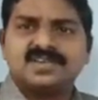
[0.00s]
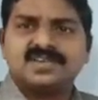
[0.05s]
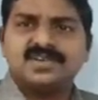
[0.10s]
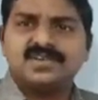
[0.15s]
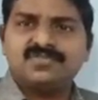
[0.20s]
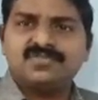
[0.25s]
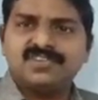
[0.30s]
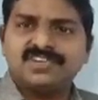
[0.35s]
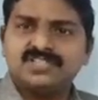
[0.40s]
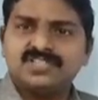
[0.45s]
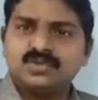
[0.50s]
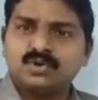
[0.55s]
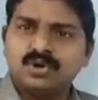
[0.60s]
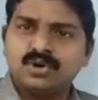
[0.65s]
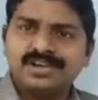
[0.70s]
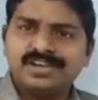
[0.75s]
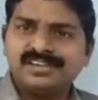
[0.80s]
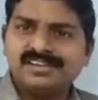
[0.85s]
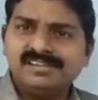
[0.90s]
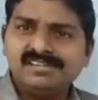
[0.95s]
If we
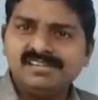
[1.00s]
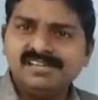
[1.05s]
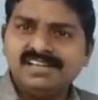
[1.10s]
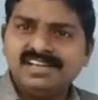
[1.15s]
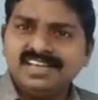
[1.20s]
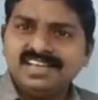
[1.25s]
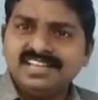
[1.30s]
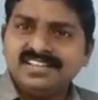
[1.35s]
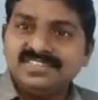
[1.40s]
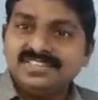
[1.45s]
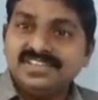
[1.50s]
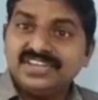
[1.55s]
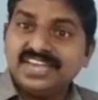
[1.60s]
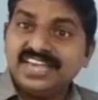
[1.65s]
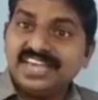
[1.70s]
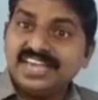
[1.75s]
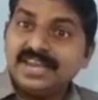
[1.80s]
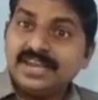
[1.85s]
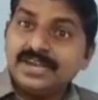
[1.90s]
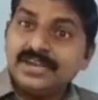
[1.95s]
join
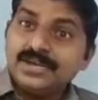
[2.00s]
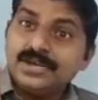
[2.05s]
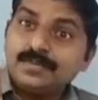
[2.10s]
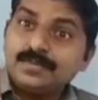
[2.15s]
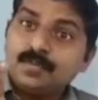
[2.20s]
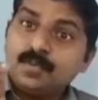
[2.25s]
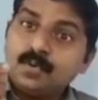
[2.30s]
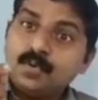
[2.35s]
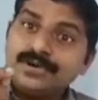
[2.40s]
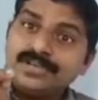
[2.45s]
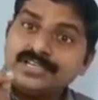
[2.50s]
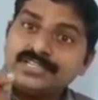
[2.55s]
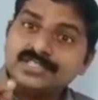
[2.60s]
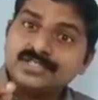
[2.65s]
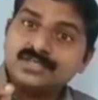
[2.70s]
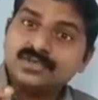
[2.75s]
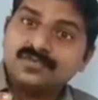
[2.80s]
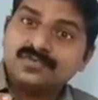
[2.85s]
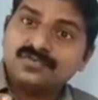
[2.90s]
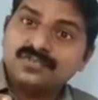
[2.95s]
the end
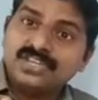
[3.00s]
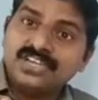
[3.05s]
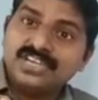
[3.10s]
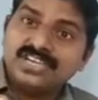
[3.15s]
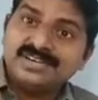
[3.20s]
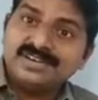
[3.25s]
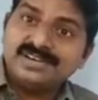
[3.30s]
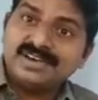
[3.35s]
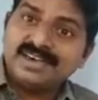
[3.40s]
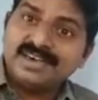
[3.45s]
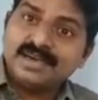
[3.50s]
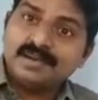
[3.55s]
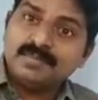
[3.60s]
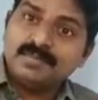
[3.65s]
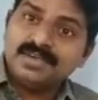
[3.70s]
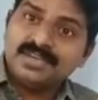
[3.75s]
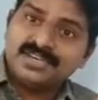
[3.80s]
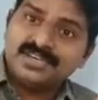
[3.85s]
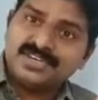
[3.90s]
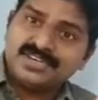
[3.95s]
points of the
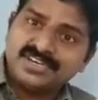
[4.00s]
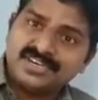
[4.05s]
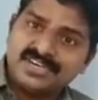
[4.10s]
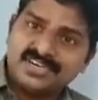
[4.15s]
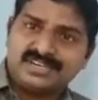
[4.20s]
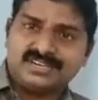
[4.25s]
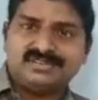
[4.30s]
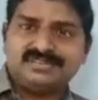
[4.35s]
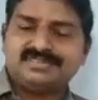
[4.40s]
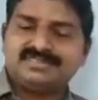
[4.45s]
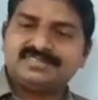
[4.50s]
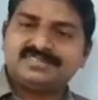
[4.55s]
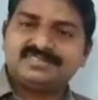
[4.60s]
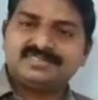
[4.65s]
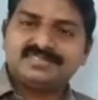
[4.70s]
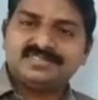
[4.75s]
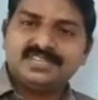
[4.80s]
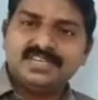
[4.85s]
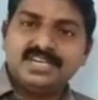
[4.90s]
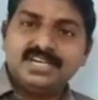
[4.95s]
diameter
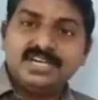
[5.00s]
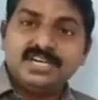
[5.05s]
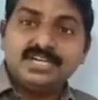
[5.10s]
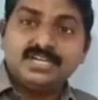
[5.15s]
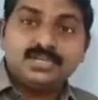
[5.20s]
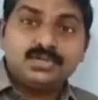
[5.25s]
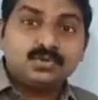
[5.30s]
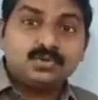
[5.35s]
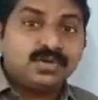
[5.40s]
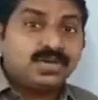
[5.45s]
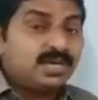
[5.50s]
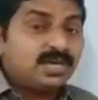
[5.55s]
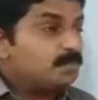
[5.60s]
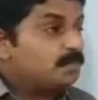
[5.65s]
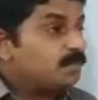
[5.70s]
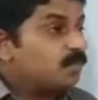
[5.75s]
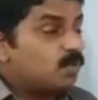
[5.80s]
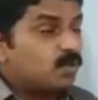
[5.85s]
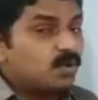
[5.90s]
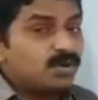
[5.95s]
to
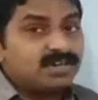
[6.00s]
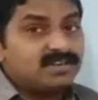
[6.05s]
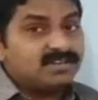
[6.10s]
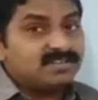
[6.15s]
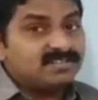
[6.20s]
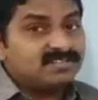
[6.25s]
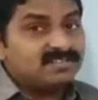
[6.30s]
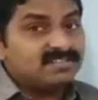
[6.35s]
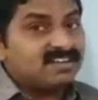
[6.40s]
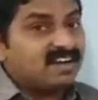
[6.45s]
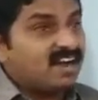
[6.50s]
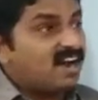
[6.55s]
a point